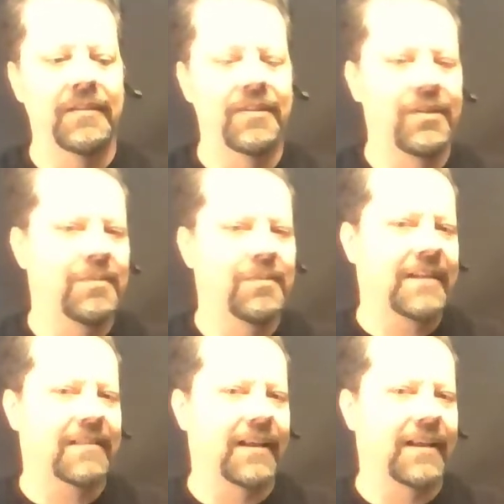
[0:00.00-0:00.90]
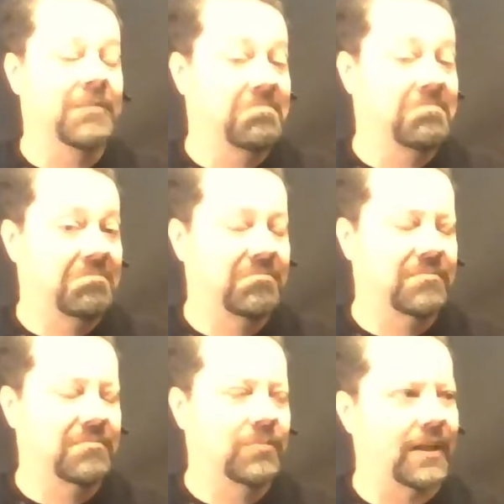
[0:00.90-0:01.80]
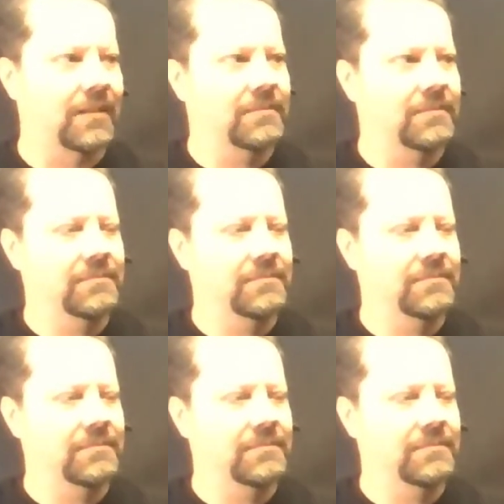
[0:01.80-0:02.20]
you might think, well,